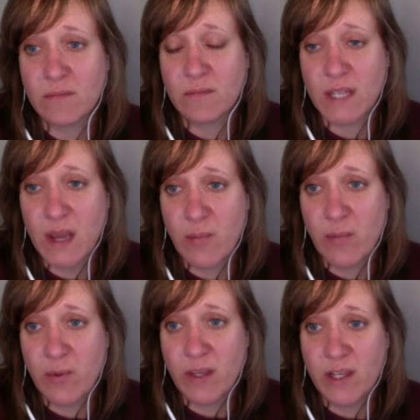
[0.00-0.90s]

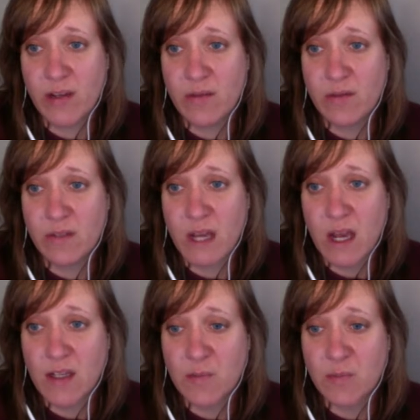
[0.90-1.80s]
template
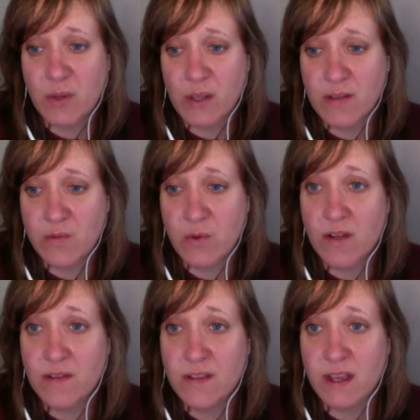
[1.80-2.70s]
docs plus
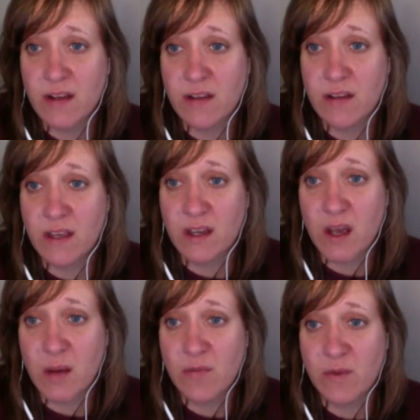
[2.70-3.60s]
ones that it
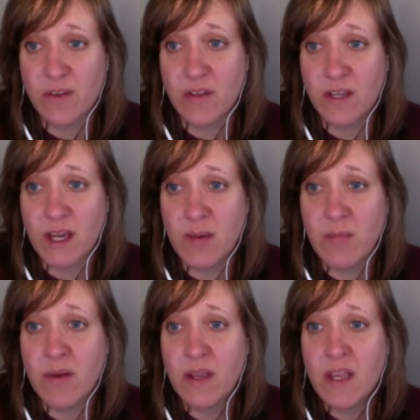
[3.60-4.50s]
comes with ClickUp.
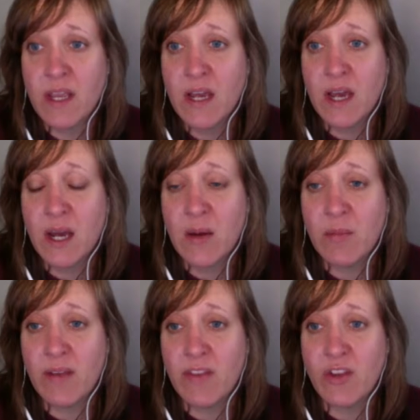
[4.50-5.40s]
And
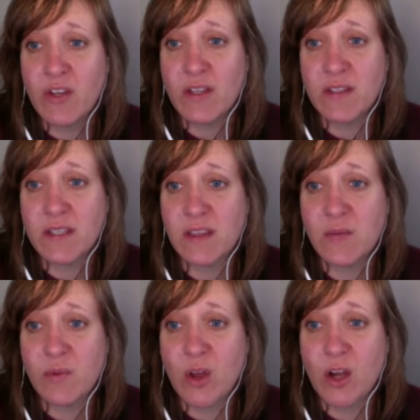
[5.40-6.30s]
then you can see the
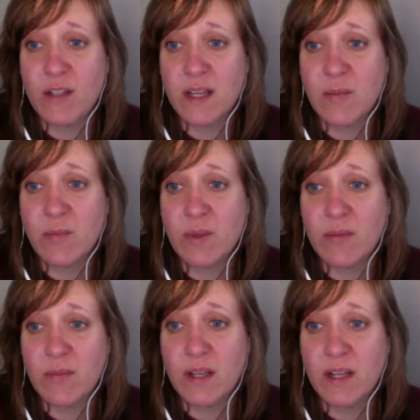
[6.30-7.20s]
blog
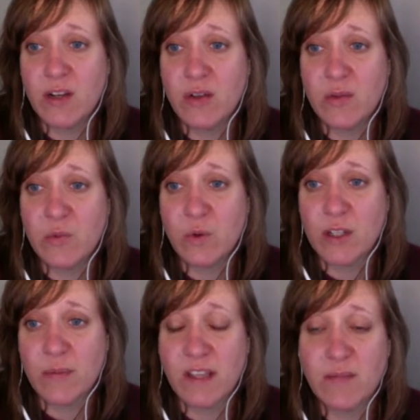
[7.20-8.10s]
template, meeting notes,
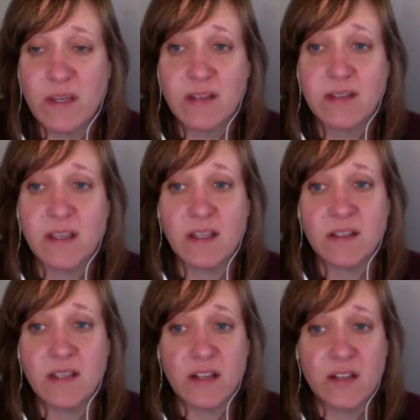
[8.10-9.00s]
workspace, because it's
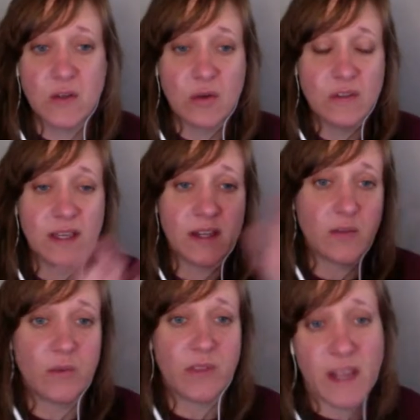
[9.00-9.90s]
not
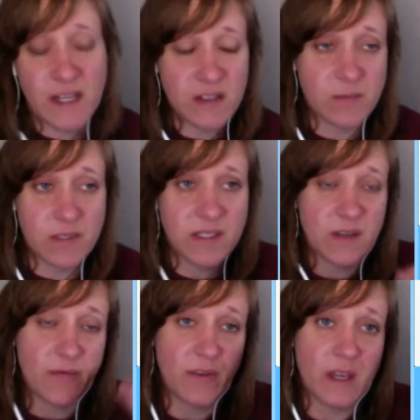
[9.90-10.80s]
associated with any
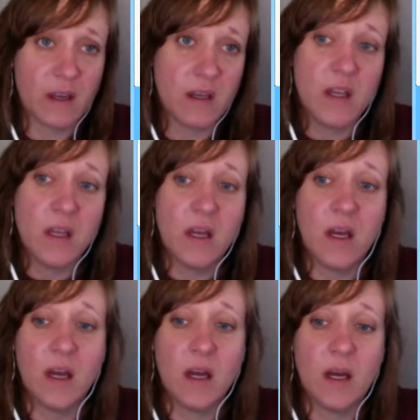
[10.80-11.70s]
specific
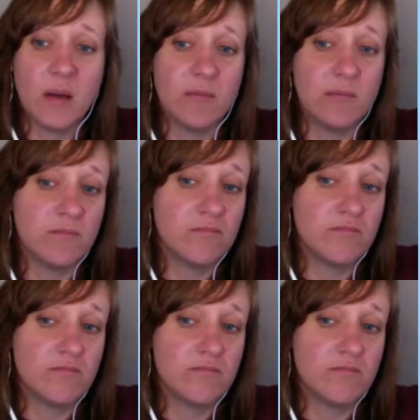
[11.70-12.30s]
um,